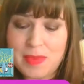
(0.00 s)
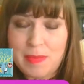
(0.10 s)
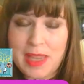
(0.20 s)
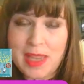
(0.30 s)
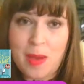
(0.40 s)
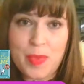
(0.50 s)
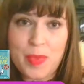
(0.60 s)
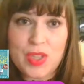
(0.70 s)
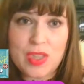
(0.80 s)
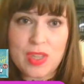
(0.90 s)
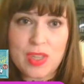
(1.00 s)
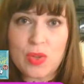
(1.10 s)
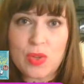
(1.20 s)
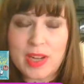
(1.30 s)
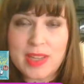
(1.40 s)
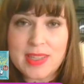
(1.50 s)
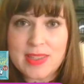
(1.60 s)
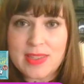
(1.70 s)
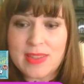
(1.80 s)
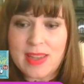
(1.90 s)
pick up the
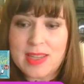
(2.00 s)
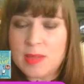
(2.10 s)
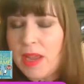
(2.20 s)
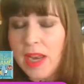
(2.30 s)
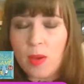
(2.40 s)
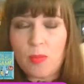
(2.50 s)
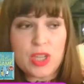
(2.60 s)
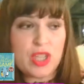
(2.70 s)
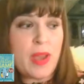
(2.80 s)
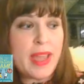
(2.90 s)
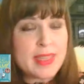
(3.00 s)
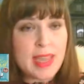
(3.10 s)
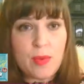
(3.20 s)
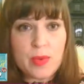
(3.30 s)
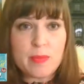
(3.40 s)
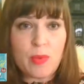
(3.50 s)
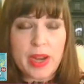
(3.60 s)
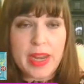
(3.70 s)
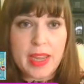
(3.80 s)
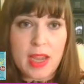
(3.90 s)
tortoise, and depending on which way its head was
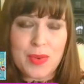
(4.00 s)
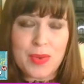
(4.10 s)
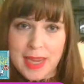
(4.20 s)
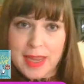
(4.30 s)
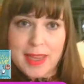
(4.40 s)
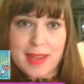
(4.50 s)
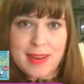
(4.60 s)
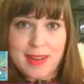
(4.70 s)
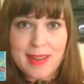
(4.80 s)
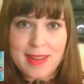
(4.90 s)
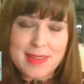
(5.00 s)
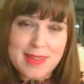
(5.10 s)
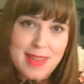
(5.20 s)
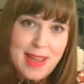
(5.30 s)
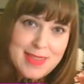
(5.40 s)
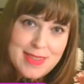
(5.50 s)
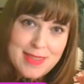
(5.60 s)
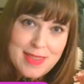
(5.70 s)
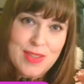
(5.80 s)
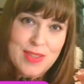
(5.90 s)
pointing, I would take it to
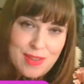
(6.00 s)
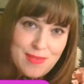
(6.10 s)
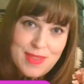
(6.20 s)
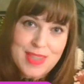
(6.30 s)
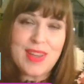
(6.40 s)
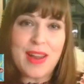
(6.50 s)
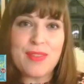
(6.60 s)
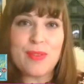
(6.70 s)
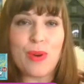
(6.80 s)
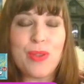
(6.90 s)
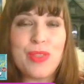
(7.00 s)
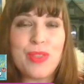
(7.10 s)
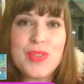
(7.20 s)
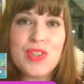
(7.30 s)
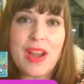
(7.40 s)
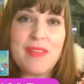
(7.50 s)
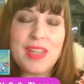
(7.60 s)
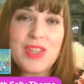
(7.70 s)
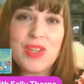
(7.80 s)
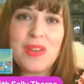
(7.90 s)
the side of the road that it was
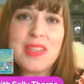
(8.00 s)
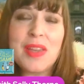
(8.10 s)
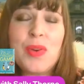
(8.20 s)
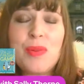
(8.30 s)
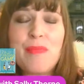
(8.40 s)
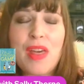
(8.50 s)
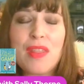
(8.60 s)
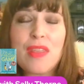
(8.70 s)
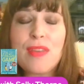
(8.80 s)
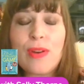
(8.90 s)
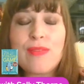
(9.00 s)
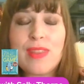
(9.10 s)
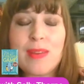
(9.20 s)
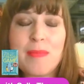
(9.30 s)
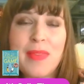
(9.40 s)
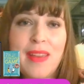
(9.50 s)
traveling to, because I couldn't bear the thought of them